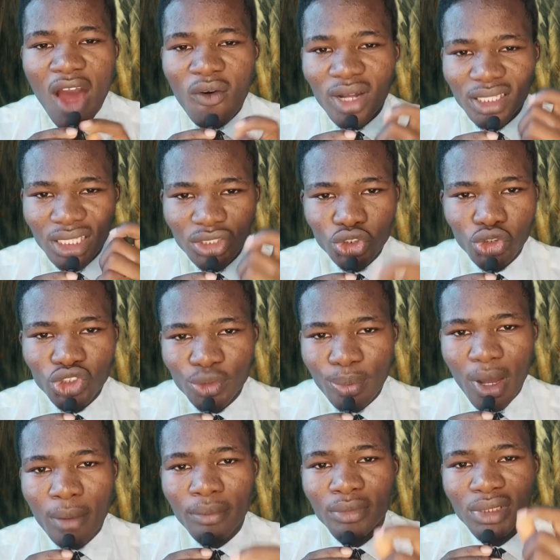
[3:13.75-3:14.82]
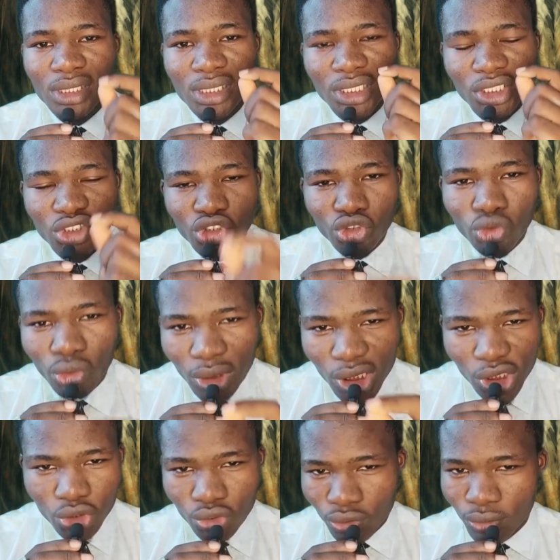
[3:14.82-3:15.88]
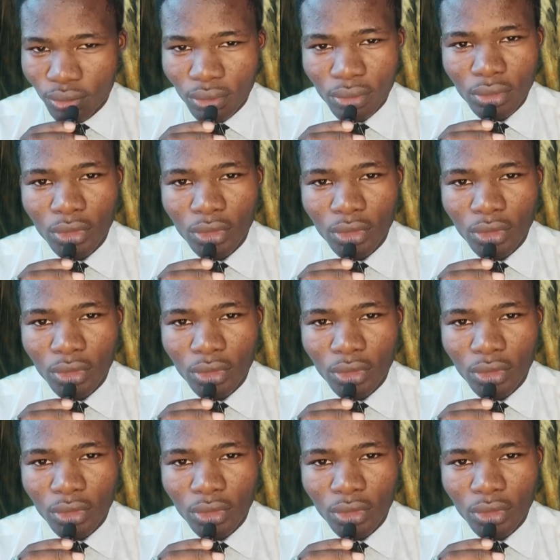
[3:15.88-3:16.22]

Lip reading: our attention span is so little.